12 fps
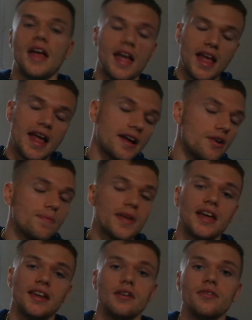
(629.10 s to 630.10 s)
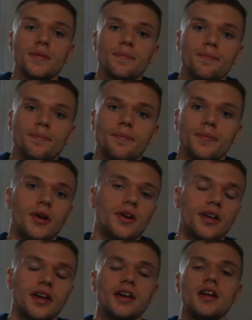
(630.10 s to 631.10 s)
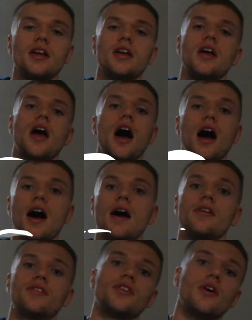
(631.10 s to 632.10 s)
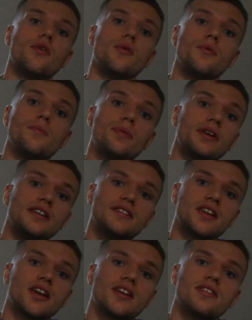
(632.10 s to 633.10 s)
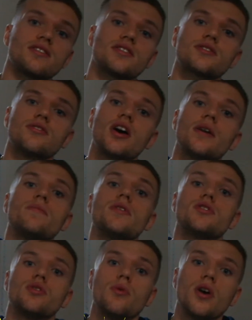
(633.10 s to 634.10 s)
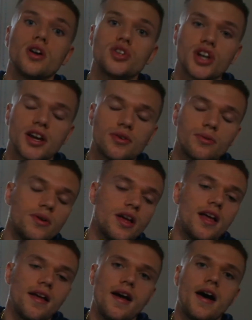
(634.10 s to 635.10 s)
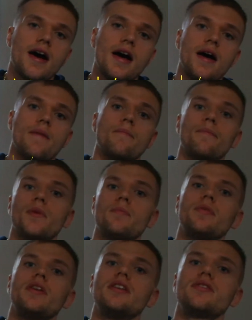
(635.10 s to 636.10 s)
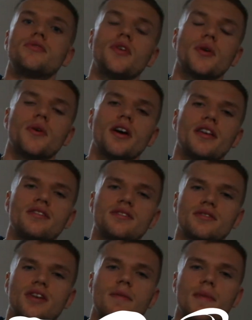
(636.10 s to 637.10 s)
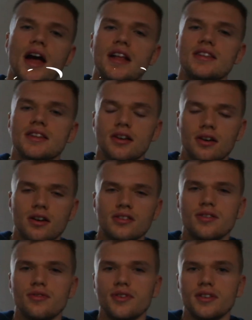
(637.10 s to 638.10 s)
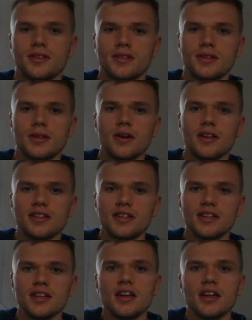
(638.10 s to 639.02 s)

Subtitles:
It could be any of it. Okay? So please like and subscribe to our channel. Please follow our Instagram at CarterFitness90.